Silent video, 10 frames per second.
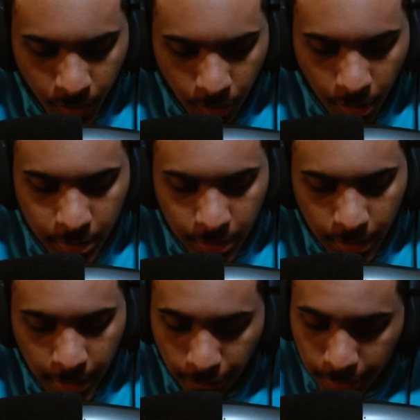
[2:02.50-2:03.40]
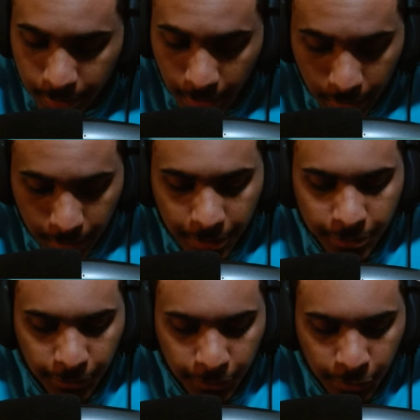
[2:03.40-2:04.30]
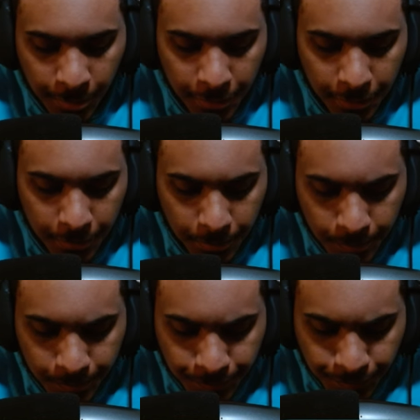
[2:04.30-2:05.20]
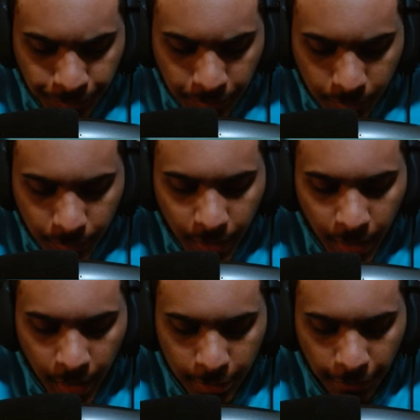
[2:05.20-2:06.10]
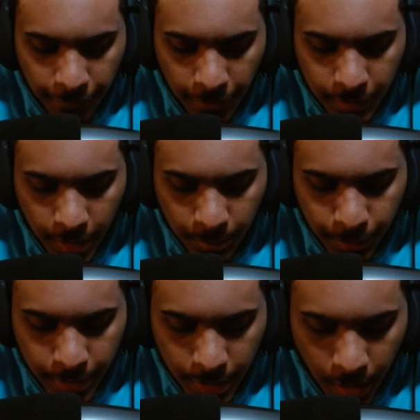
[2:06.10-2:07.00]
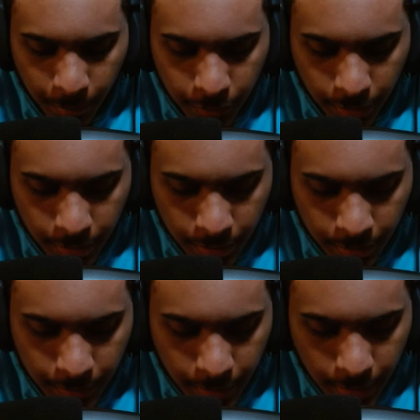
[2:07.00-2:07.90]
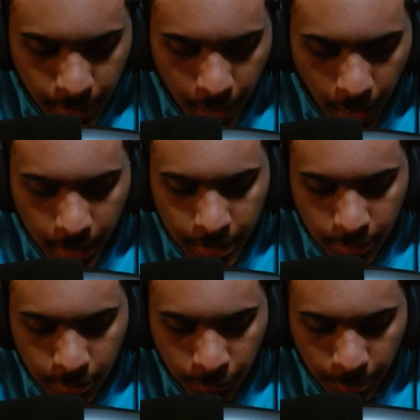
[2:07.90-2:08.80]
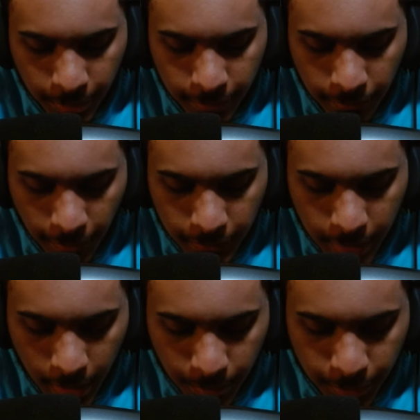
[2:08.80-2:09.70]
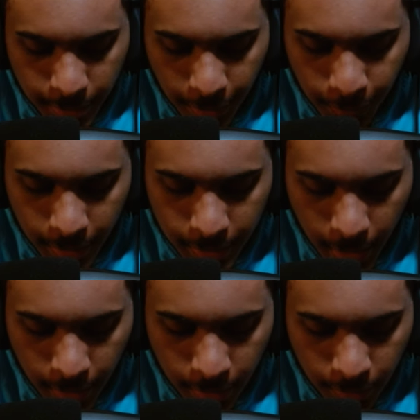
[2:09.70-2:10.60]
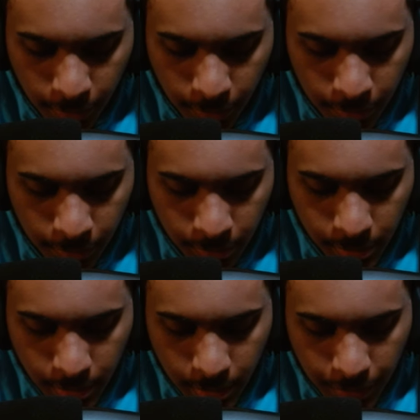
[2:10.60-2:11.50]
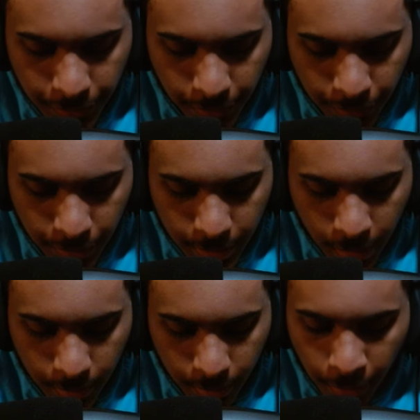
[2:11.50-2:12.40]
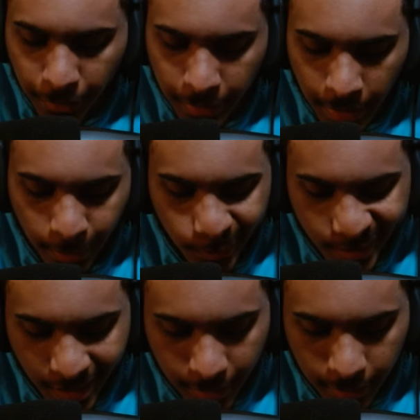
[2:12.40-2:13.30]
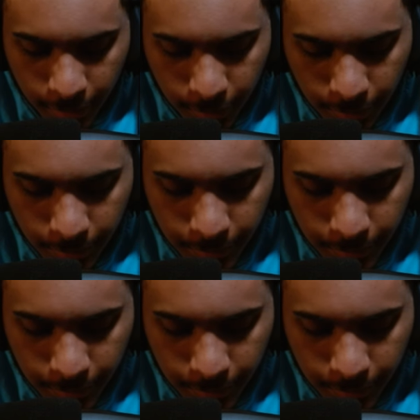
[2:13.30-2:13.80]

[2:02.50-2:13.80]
Launches a guaranteed additional super, an extra 15% damage reduction, and chance to crit plus 15% when attacking a Goku. There's any... Oh, yeah, when attacking a Goku.